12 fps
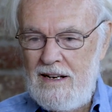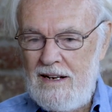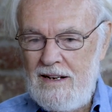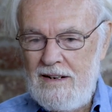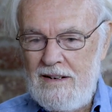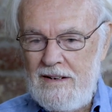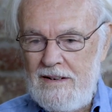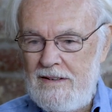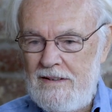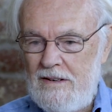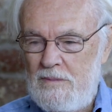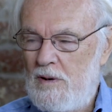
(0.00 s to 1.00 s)

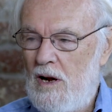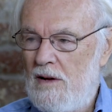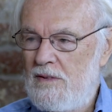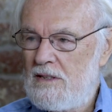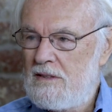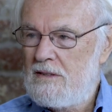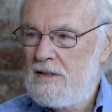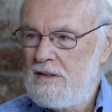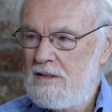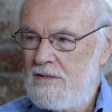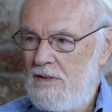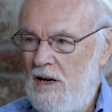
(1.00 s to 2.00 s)
a private
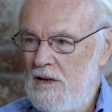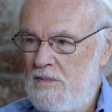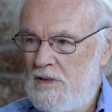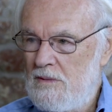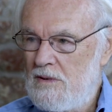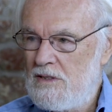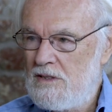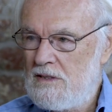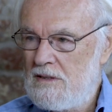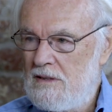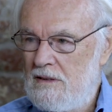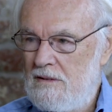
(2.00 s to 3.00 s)
development, which
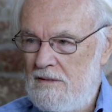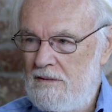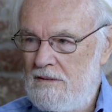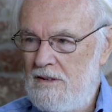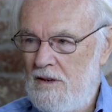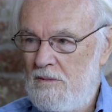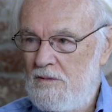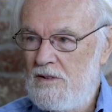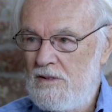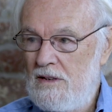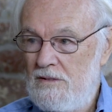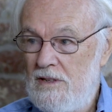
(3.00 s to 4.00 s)
is, you know,
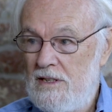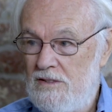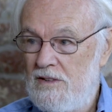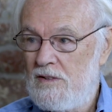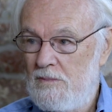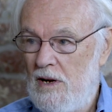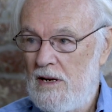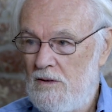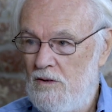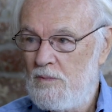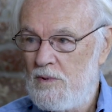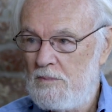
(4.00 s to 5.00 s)
really driven by
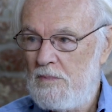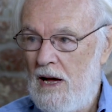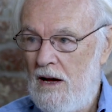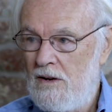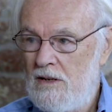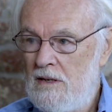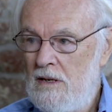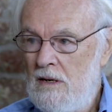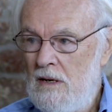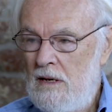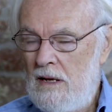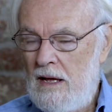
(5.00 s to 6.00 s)
corporate power,
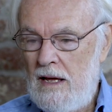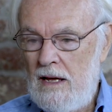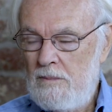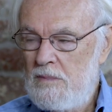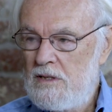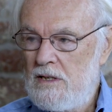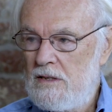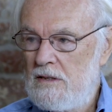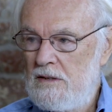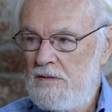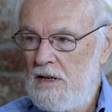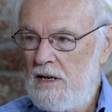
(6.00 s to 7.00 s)
and
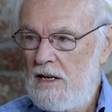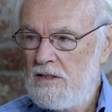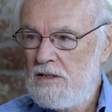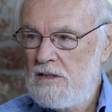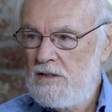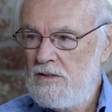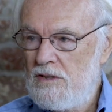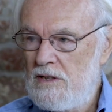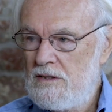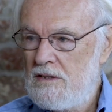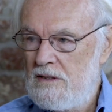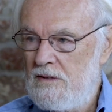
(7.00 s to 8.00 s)
particularly financial
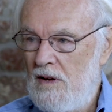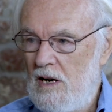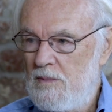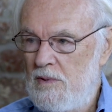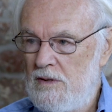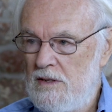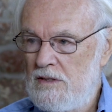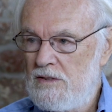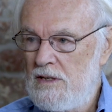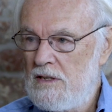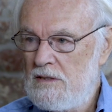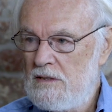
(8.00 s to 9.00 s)
interests and developer
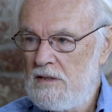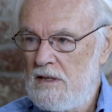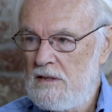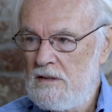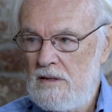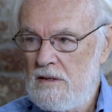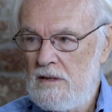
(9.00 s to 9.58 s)
interests, and